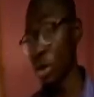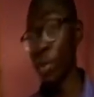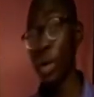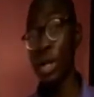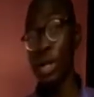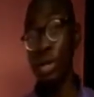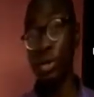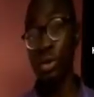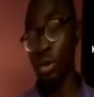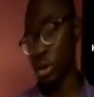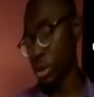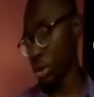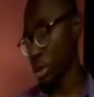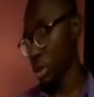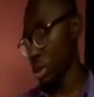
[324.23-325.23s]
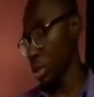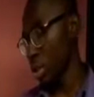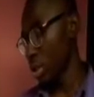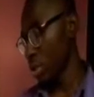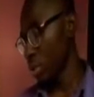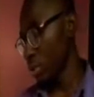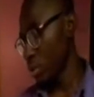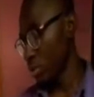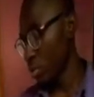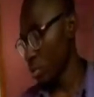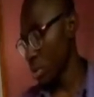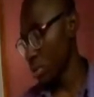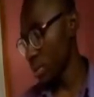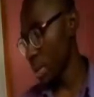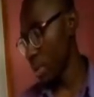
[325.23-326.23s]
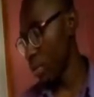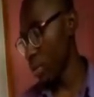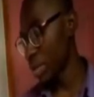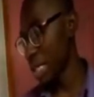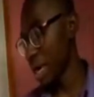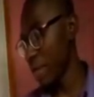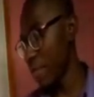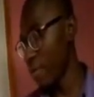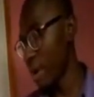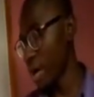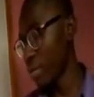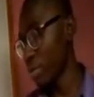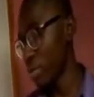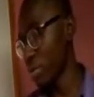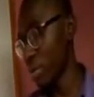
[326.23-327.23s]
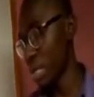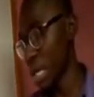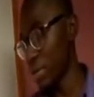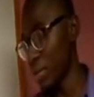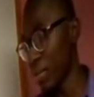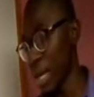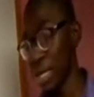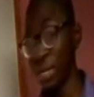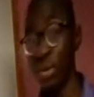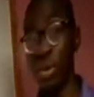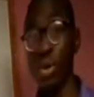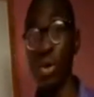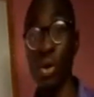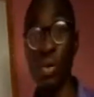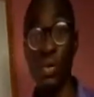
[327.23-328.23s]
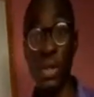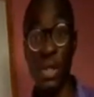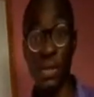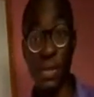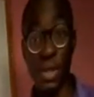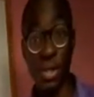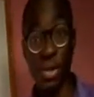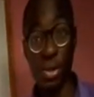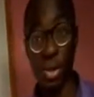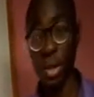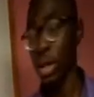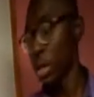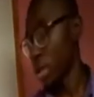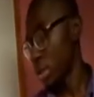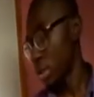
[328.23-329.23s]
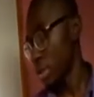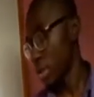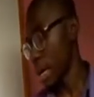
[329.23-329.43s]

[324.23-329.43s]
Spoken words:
commonly used, most helpful and most reliable method of deviation. So,